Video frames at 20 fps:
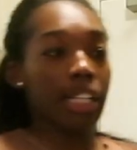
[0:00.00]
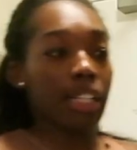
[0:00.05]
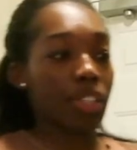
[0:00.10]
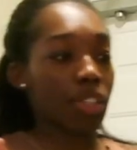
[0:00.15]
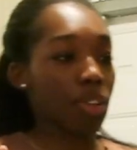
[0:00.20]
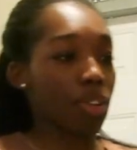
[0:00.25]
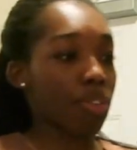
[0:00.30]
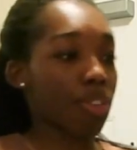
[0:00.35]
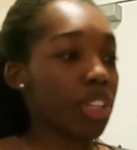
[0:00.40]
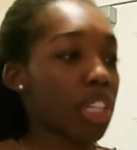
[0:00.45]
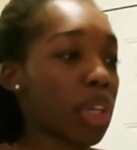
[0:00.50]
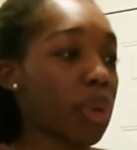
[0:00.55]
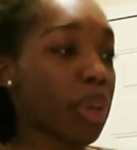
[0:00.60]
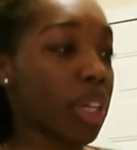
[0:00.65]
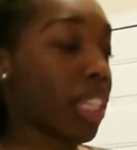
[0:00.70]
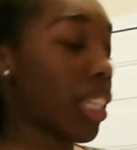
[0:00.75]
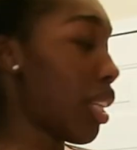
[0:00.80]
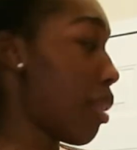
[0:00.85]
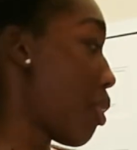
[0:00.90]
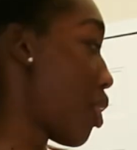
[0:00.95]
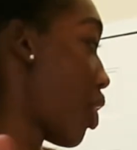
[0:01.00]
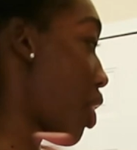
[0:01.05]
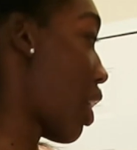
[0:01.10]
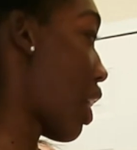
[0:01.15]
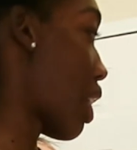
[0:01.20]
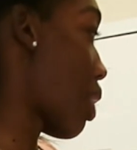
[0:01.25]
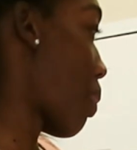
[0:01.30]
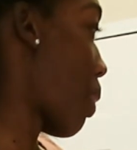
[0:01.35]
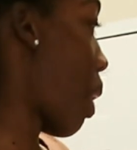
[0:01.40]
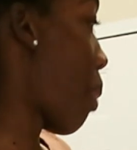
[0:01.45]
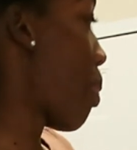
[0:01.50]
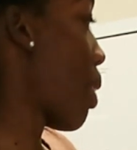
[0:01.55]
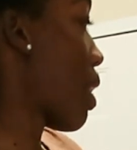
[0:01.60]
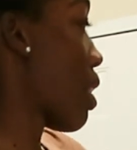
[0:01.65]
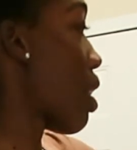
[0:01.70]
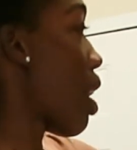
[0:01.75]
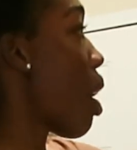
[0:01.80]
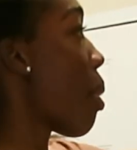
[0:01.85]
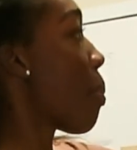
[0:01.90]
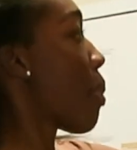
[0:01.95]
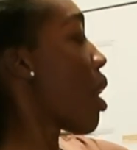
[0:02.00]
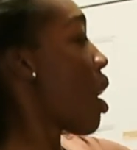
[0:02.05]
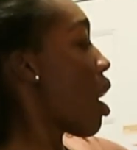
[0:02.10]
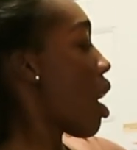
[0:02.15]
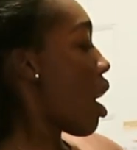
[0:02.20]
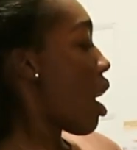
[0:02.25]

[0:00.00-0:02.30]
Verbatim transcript: So really quickly, let me show you guys what I picked up.